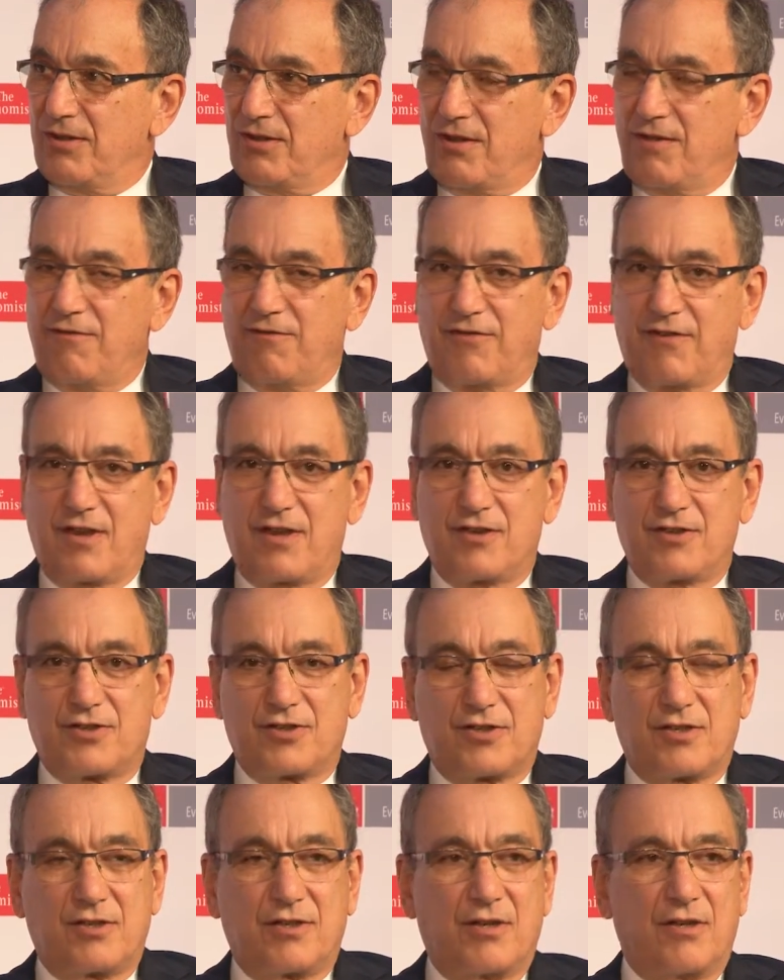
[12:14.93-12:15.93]
They
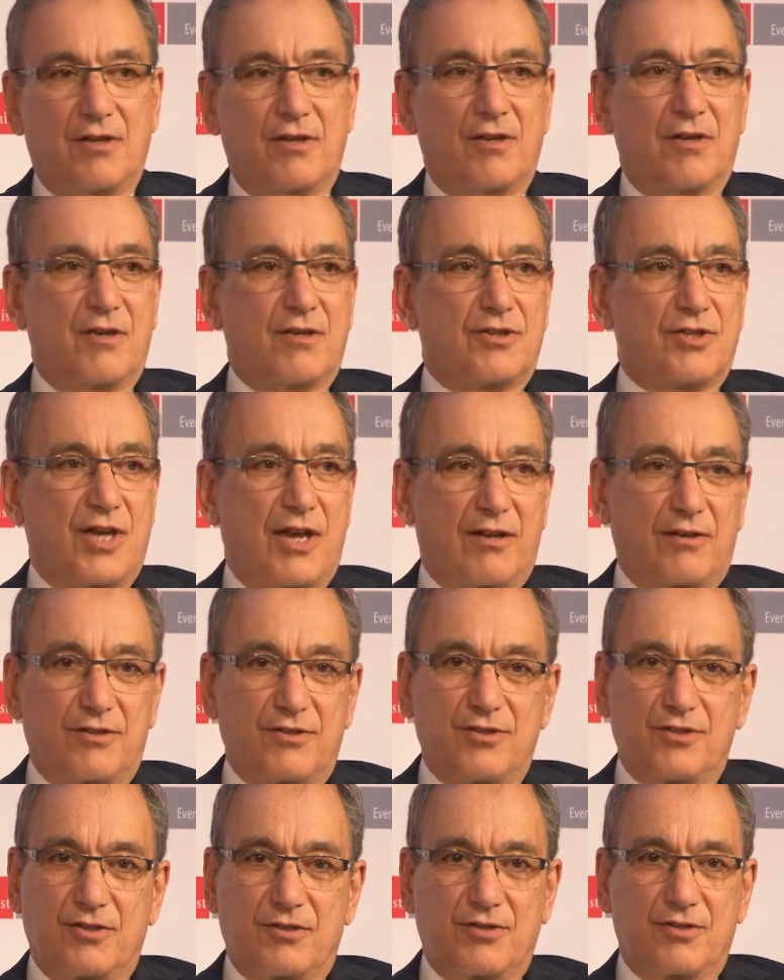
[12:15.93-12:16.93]
face
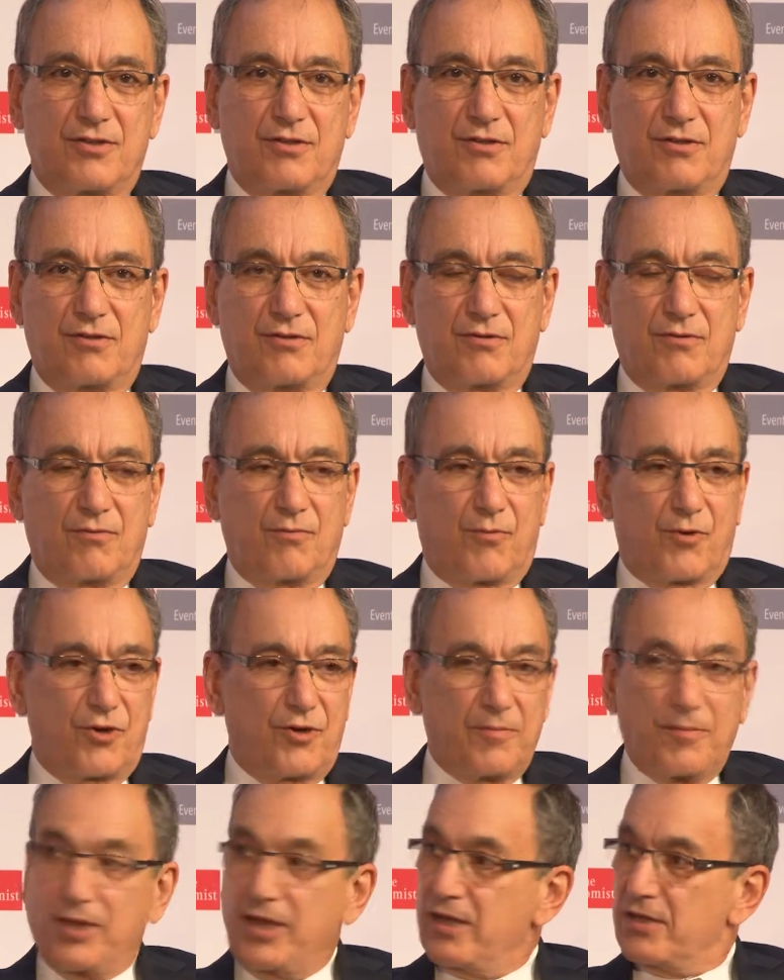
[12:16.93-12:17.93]
challenges in the
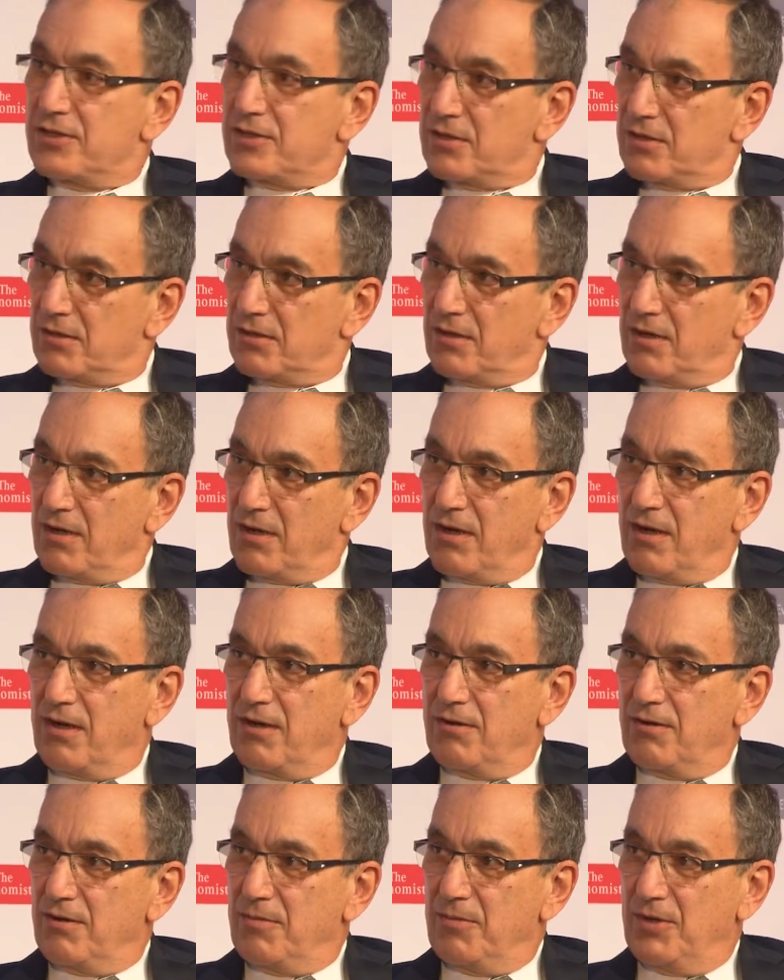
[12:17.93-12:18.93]
workplace
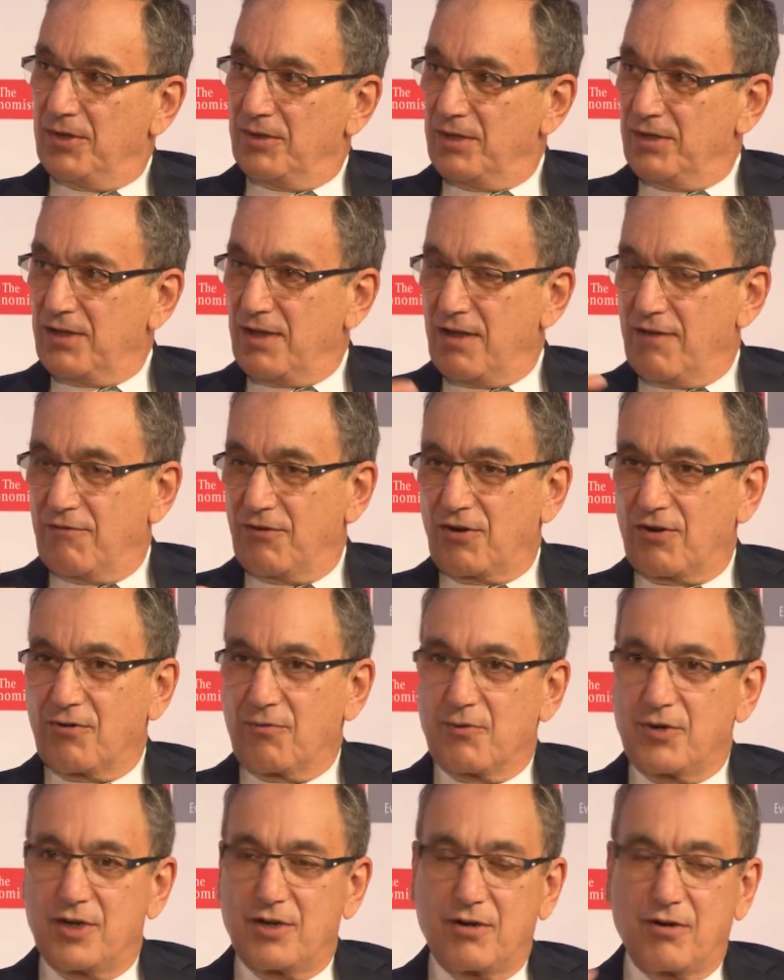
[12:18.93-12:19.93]
and the ability to have a
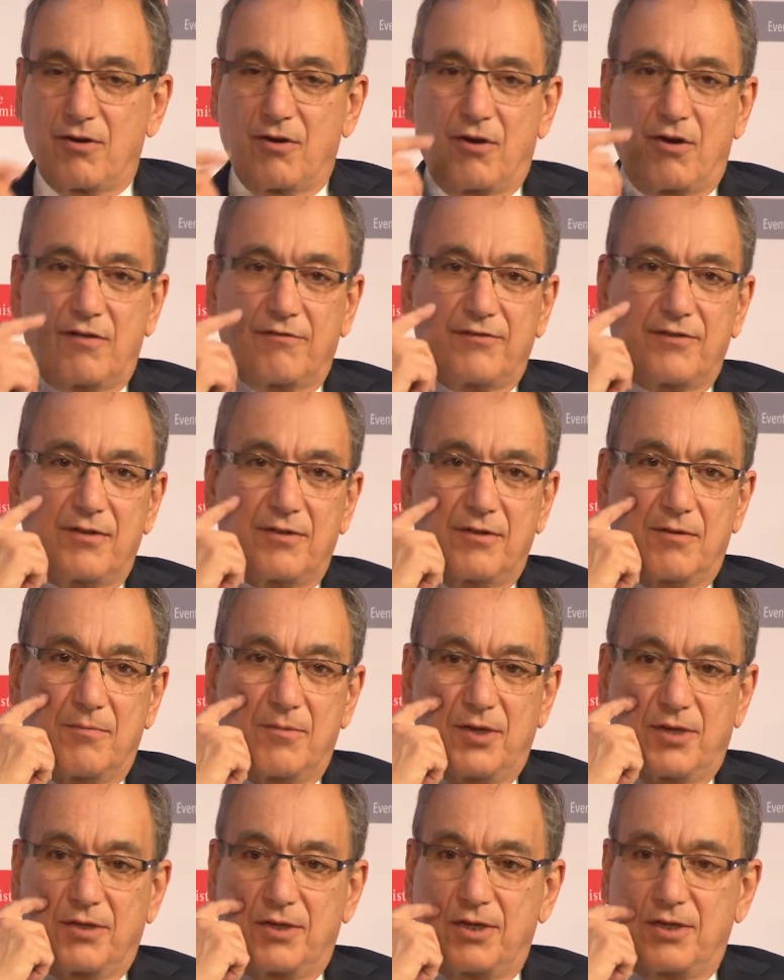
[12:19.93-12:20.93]
career often, the
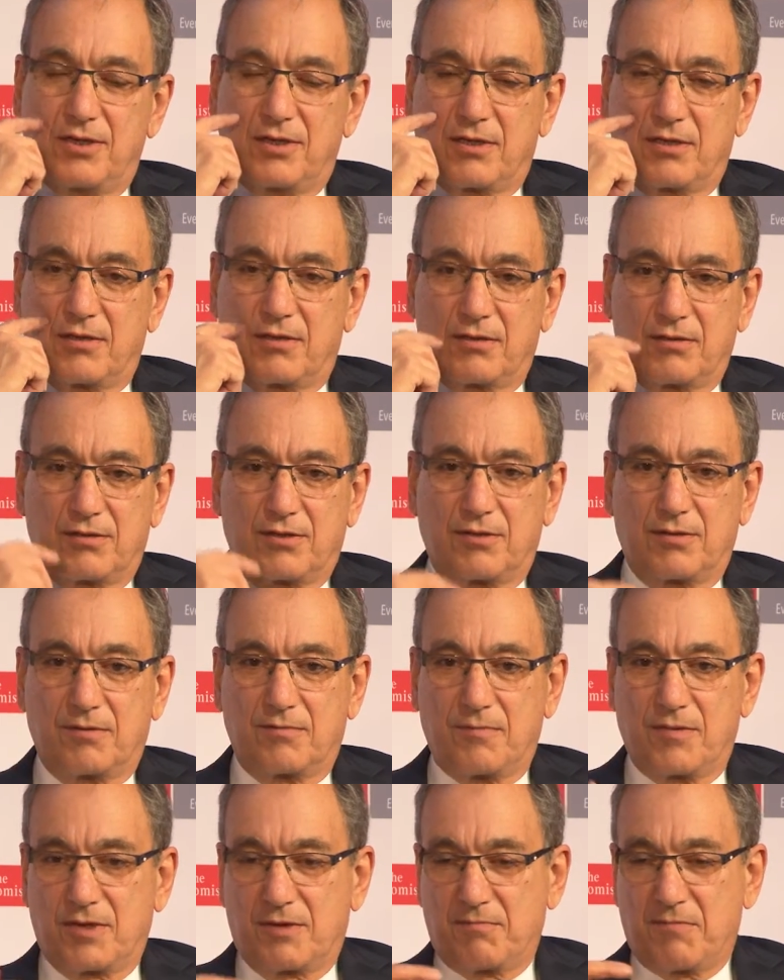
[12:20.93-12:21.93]
ability
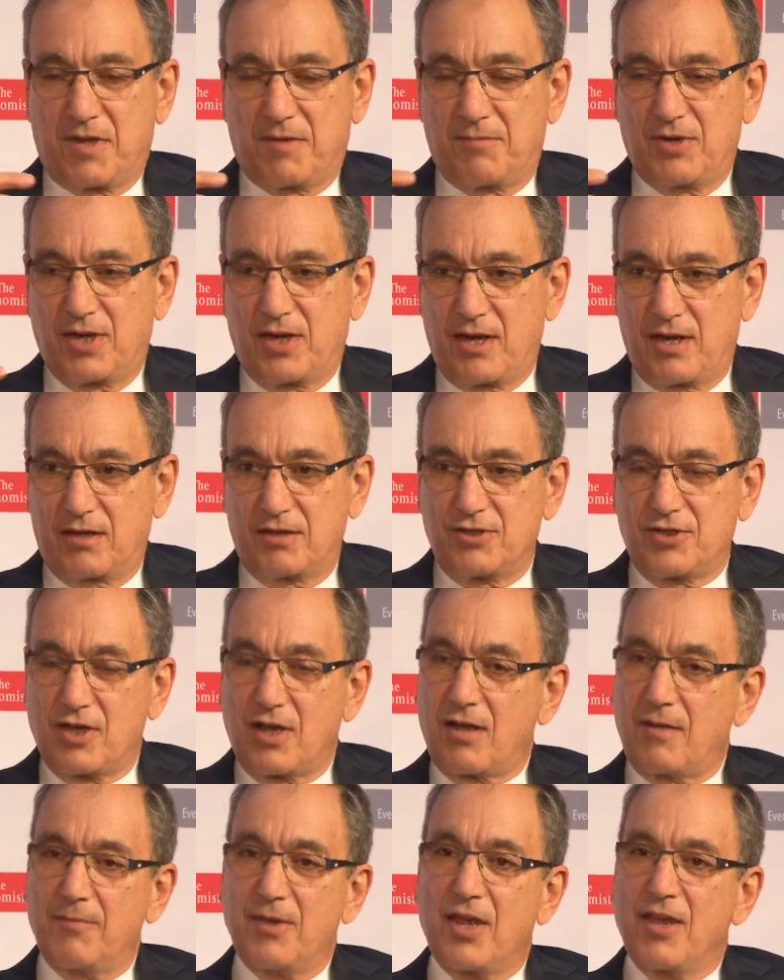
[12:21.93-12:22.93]
to maybe get a
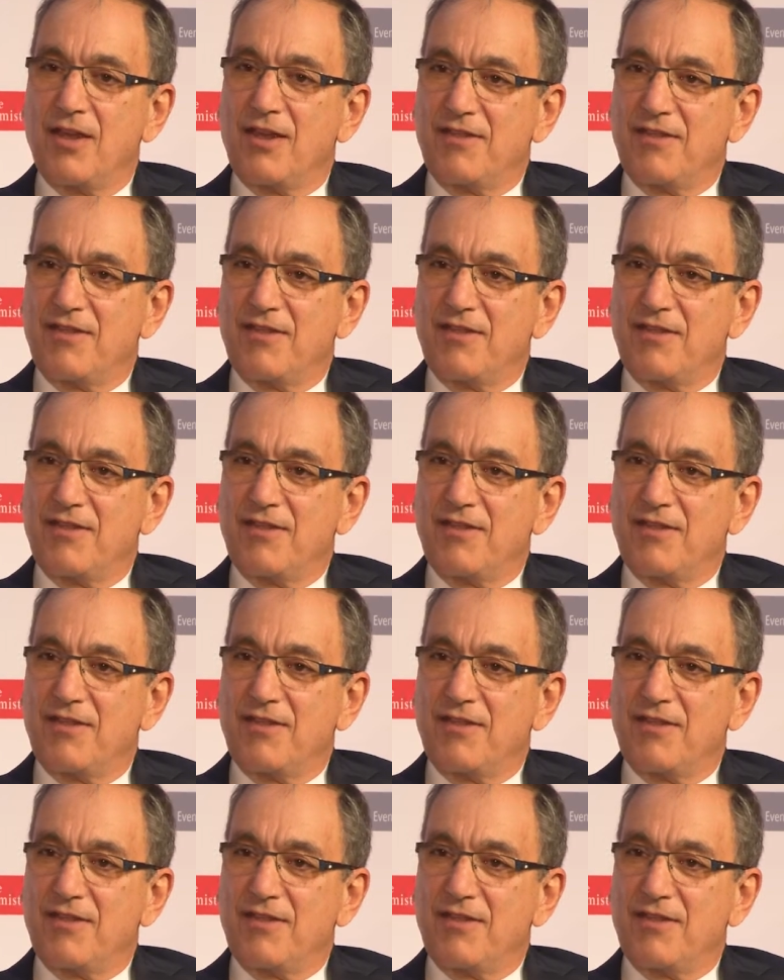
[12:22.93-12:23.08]
job.